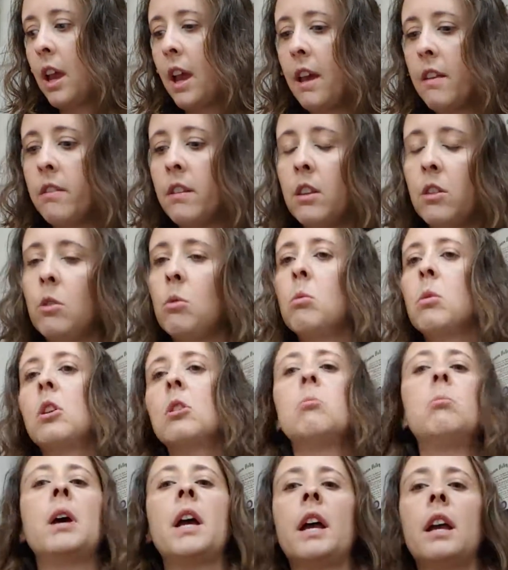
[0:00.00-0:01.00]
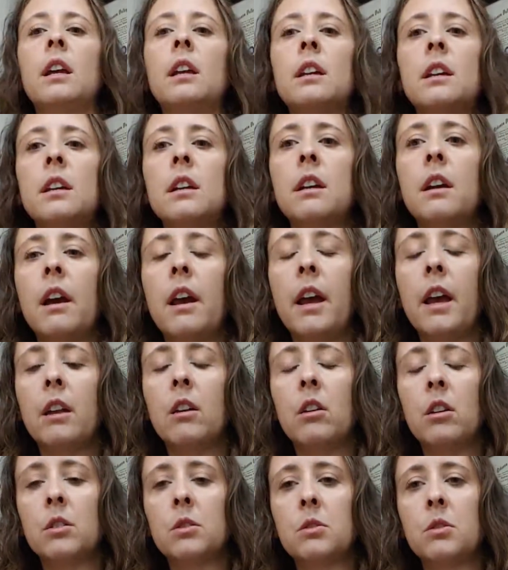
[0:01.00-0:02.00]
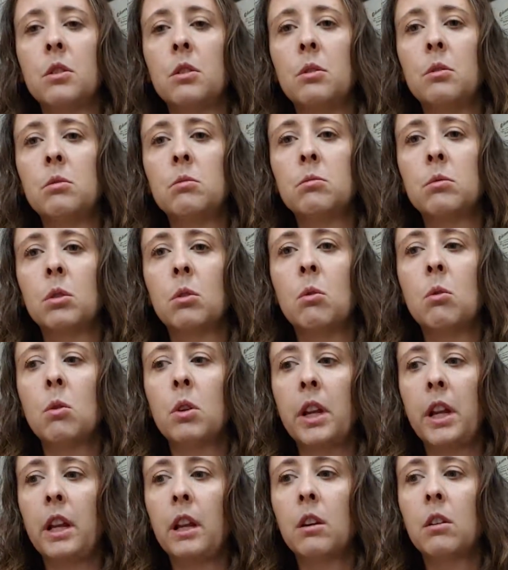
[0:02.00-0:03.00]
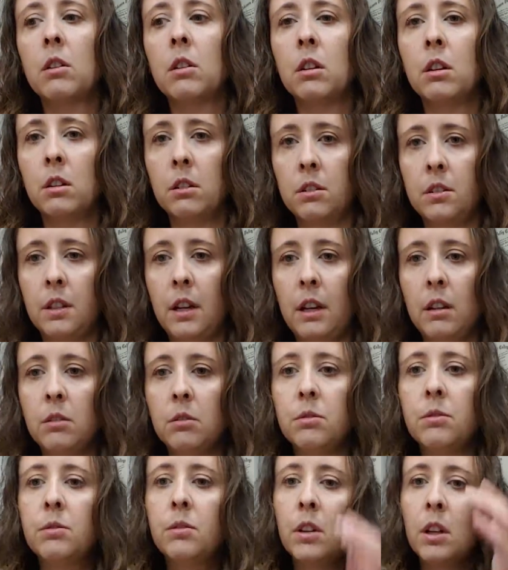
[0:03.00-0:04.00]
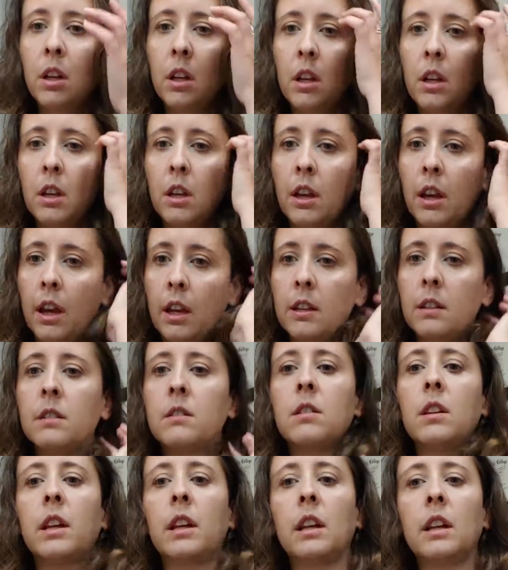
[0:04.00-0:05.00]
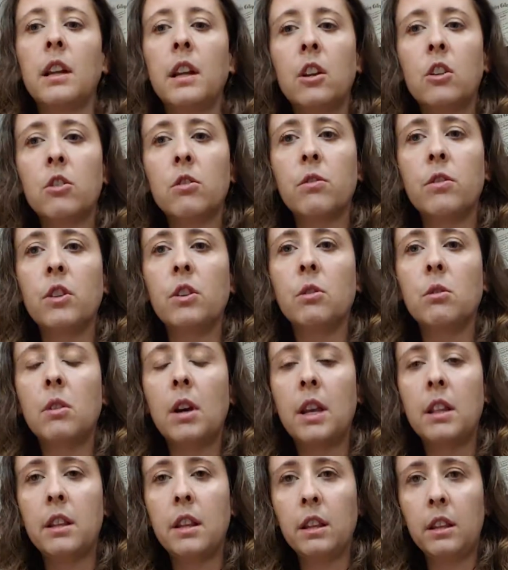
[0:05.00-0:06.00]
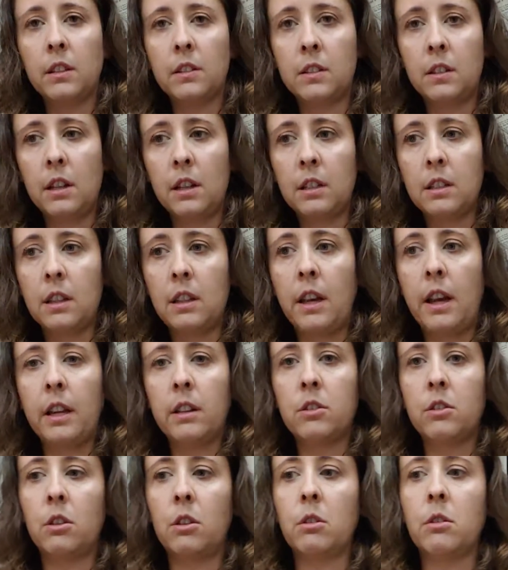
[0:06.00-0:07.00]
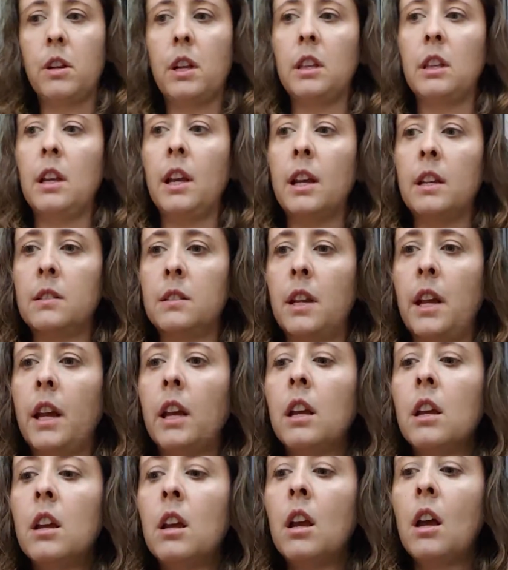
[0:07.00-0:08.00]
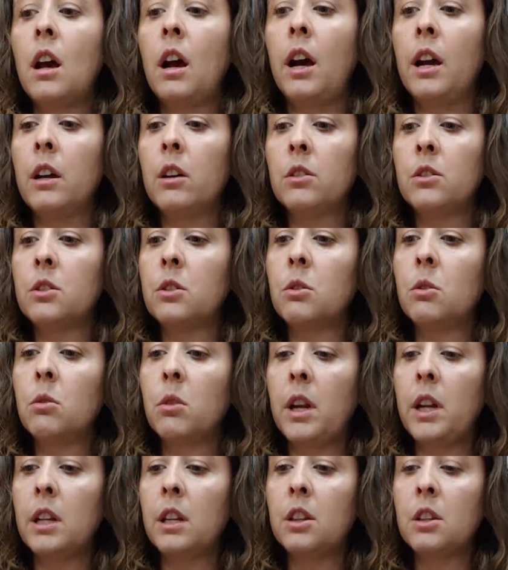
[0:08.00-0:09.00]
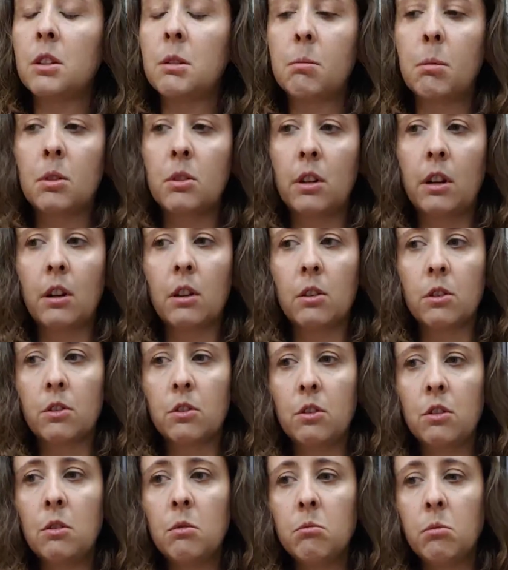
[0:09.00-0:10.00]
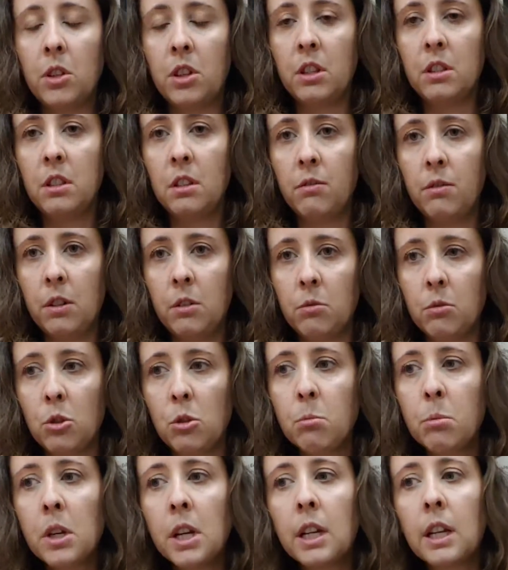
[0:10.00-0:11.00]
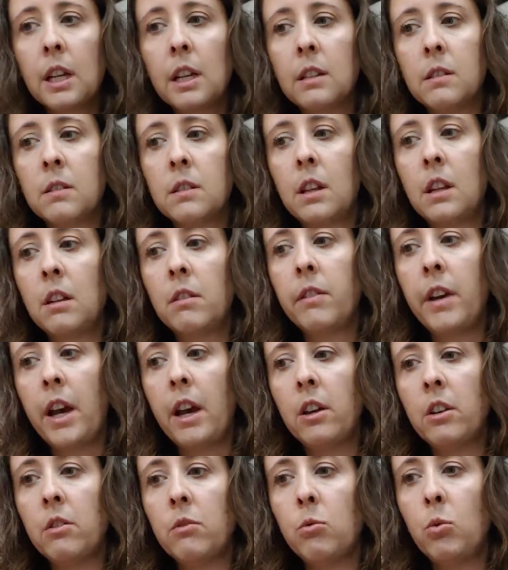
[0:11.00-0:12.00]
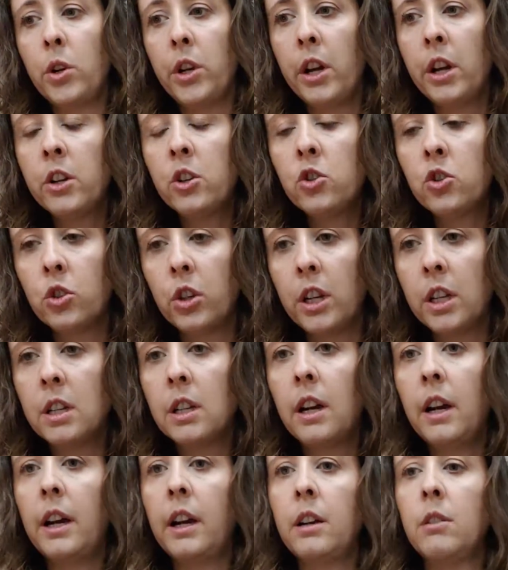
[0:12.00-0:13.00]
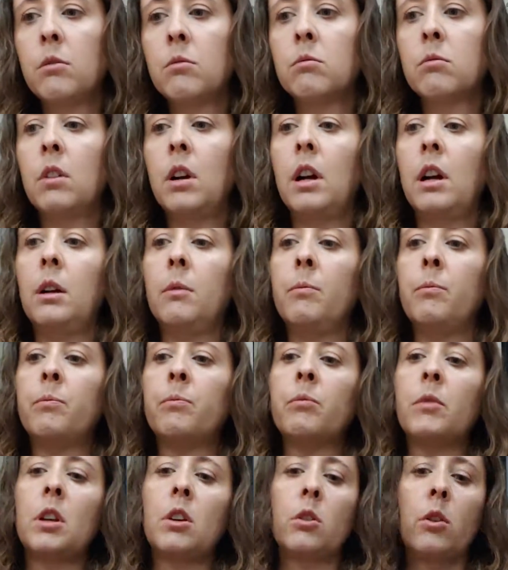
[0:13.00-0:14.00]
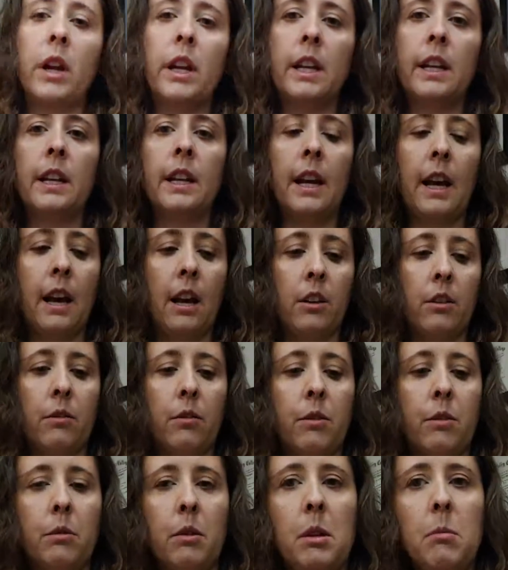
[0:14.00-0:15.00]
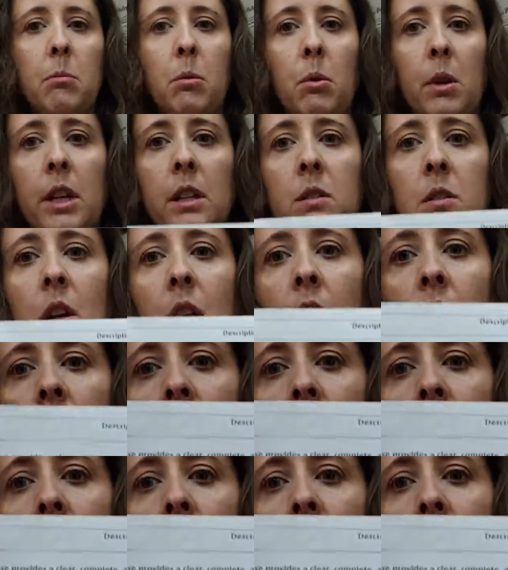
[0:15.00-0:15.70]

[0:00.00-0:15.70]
And then the word bank and also recording herself as like an interview and then listening to that to create the essay. I also graded this particular student with a different rubric. Instead of out of 100, I graded it out of 3 points.